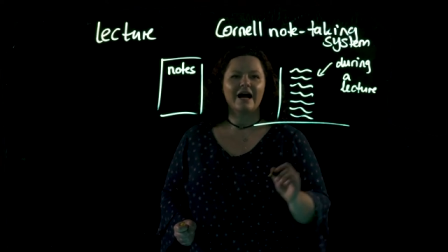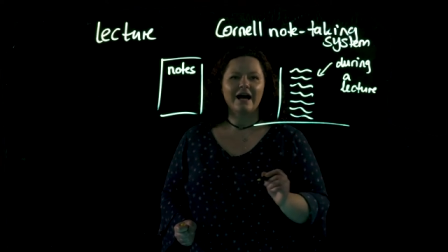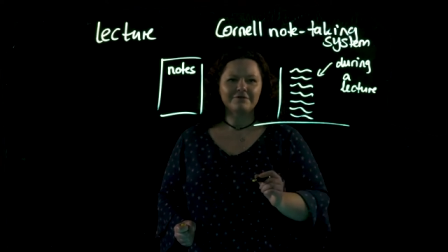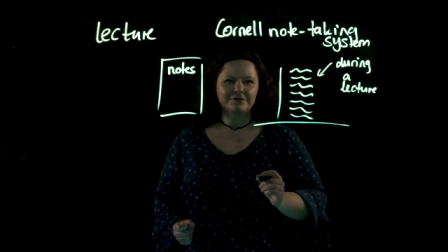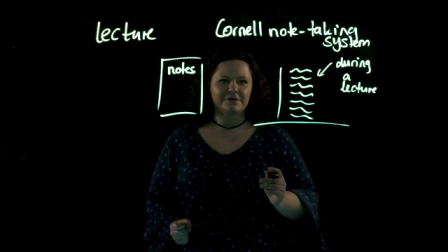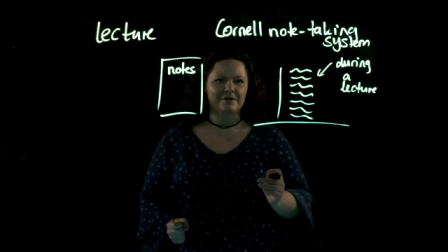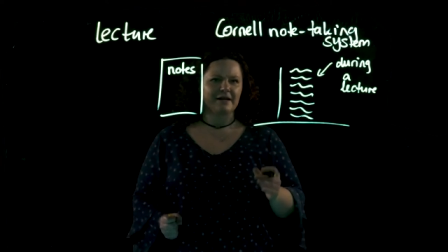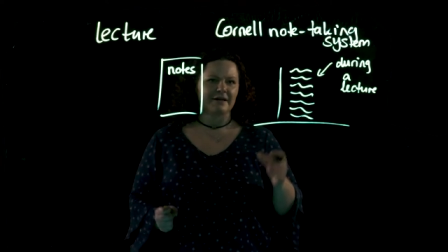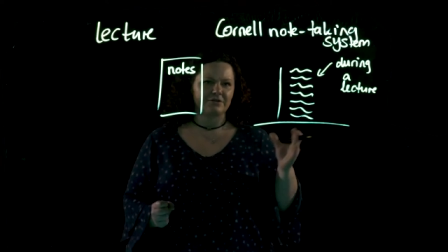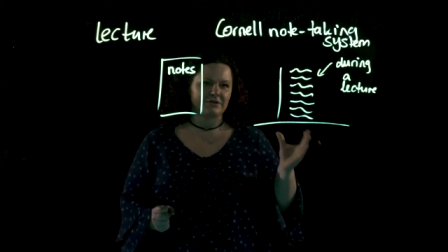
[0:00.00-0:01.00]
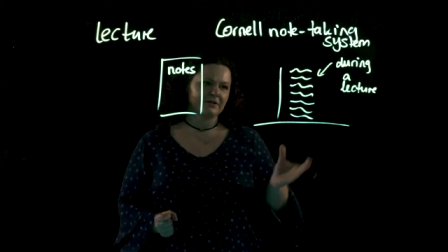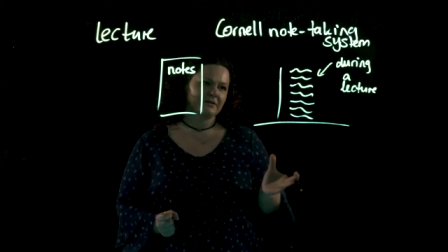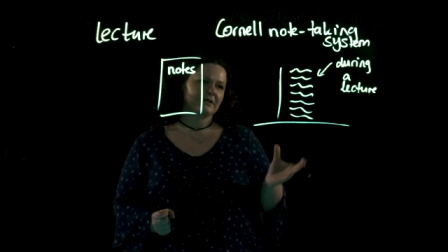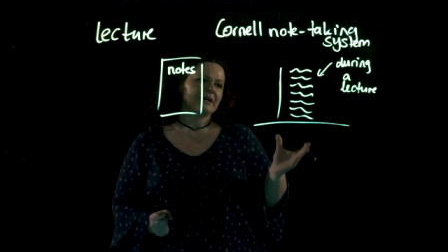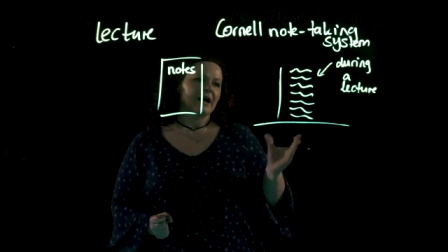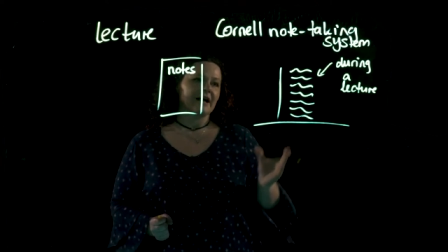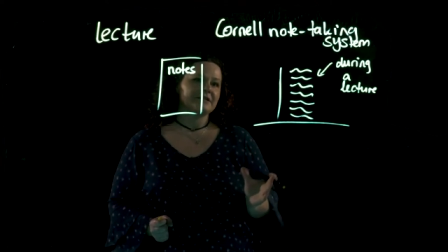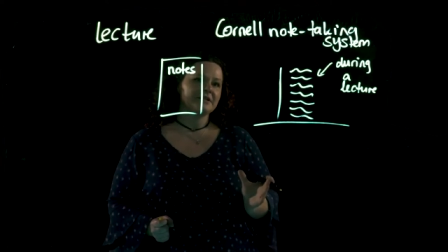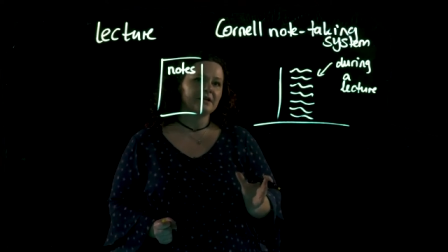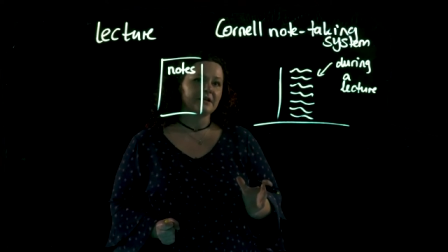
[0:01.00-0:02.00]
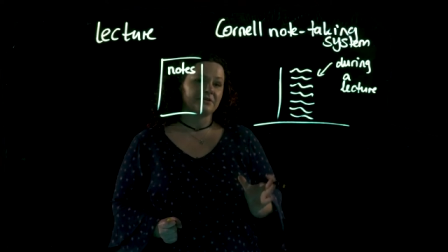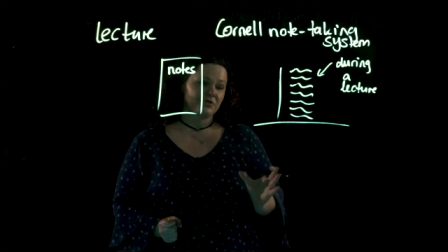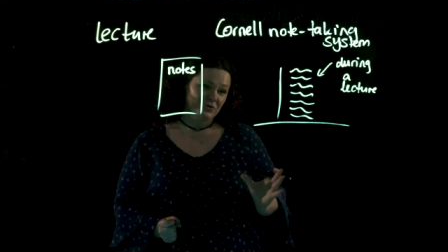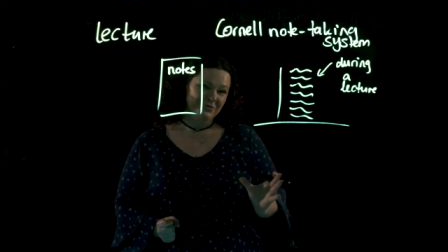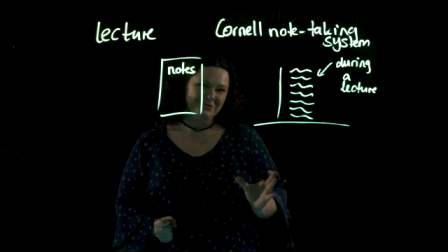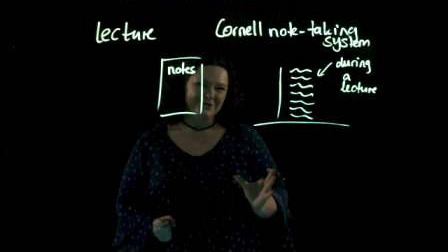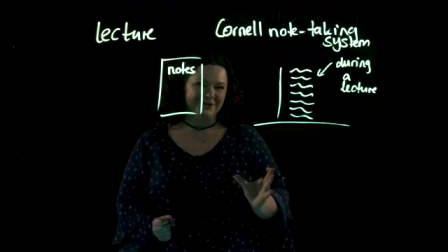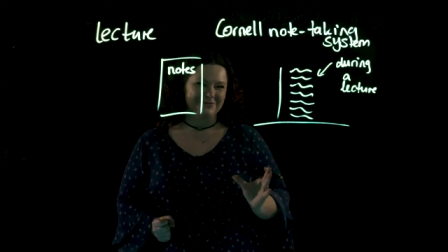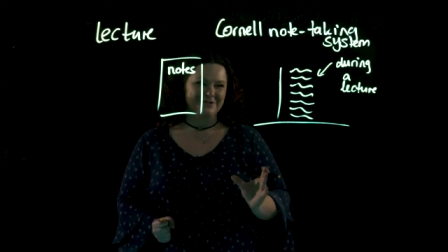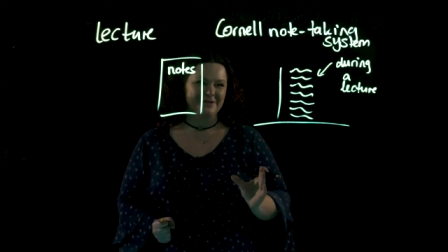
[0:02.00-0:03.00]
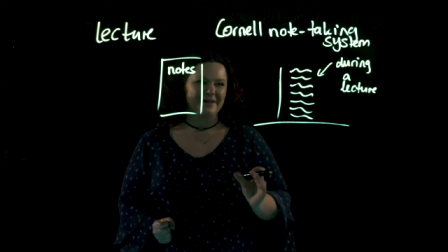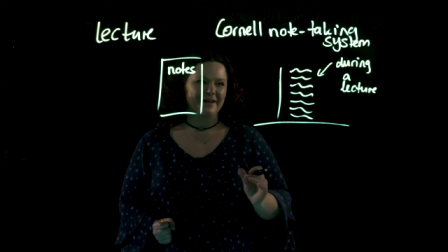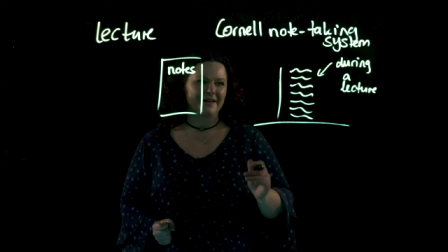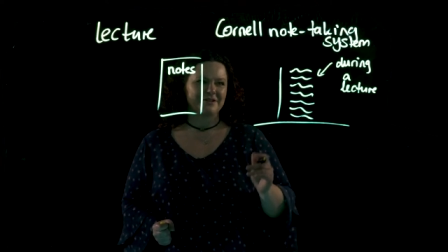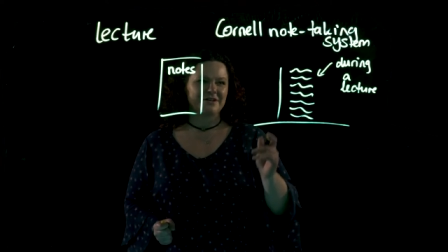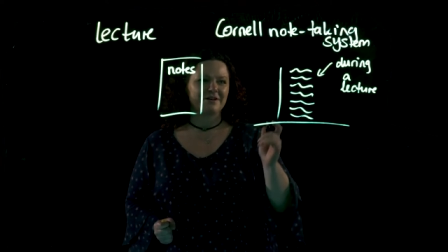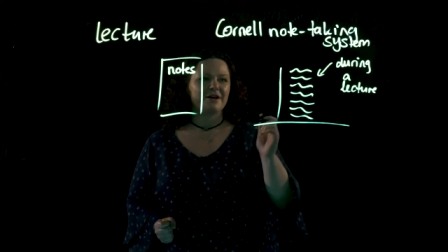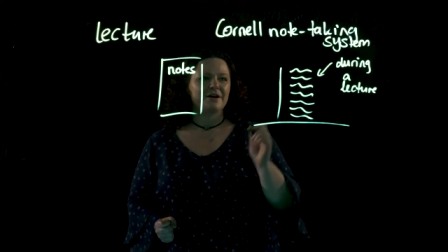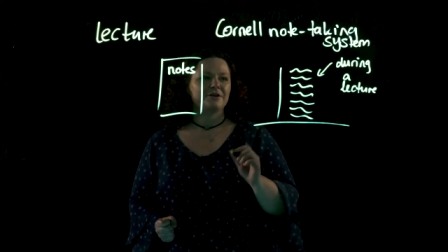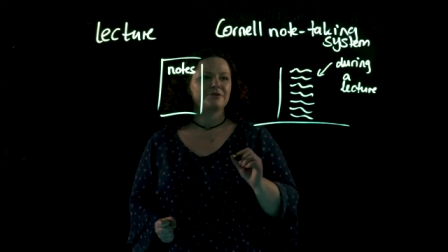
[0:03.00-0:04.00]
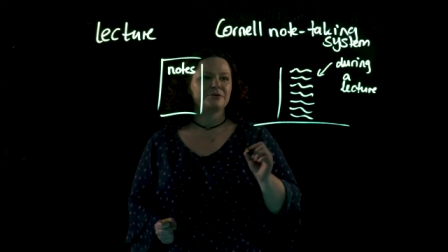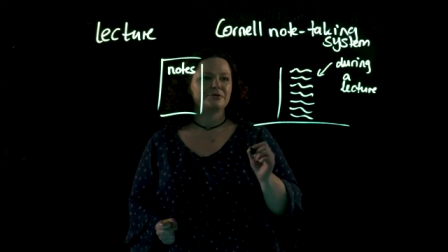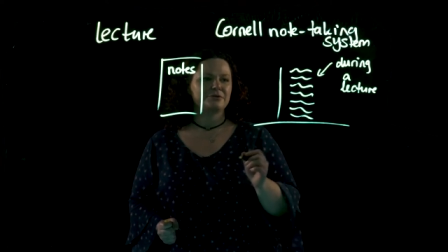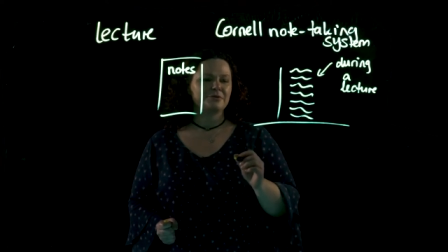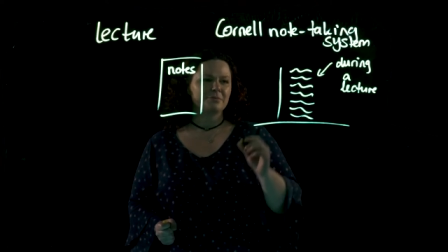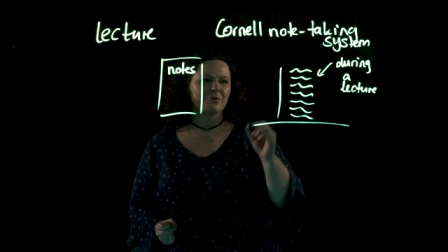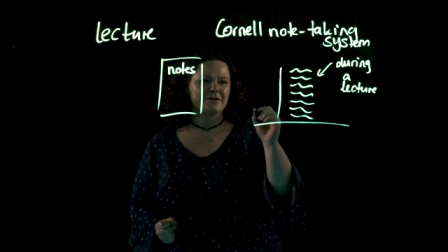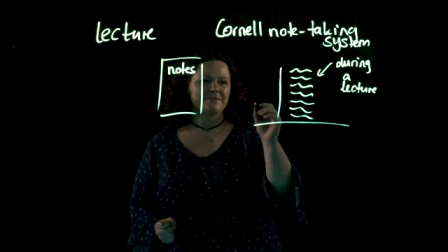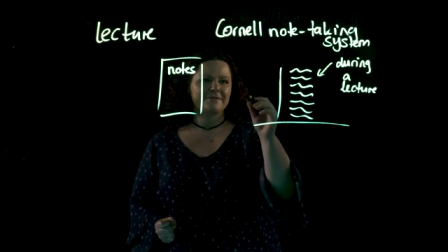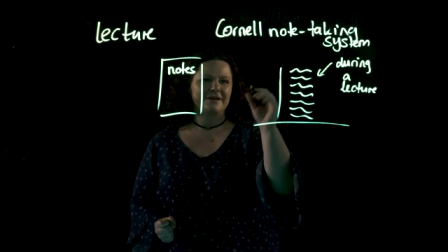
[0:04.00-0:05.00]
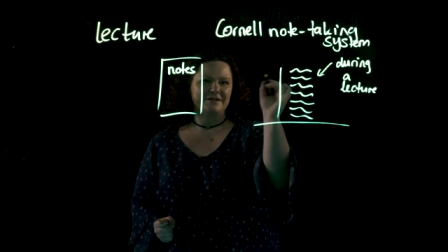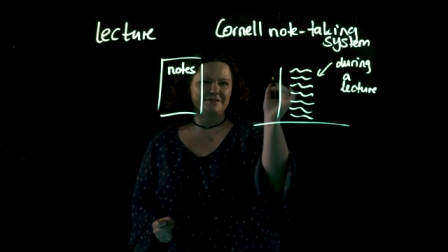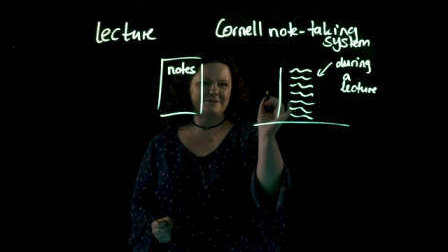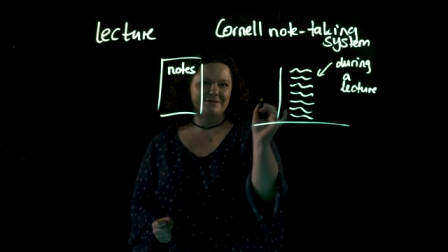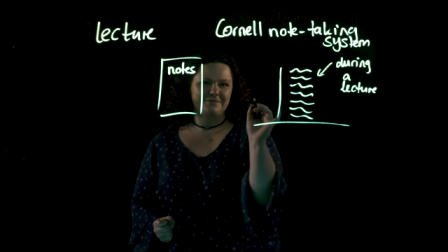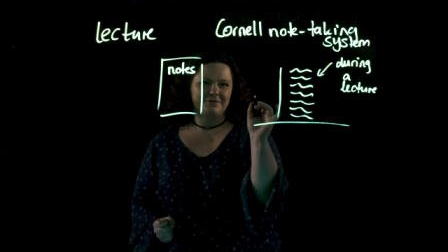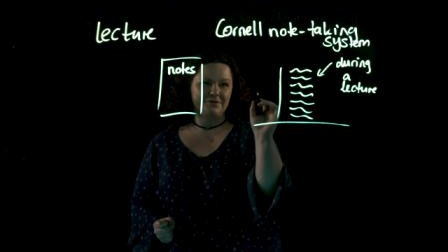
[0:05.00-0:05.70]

After the lecture, ideally soon after the lecture, you do two more things.